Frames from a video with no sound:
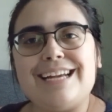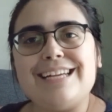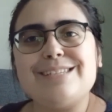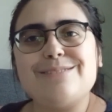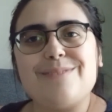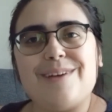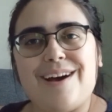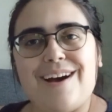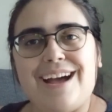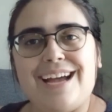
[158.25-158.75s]

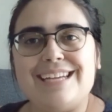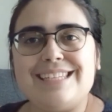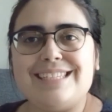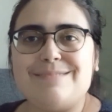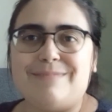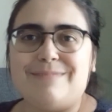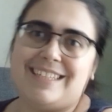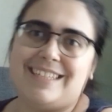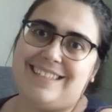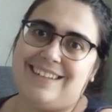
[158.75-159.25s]
as well as
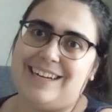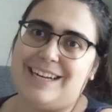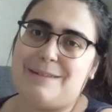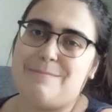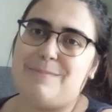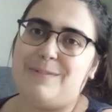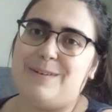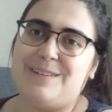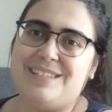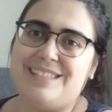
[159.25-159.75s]
my
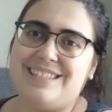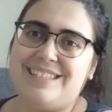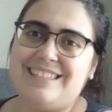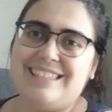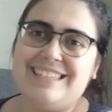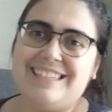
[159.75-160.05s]
starting points.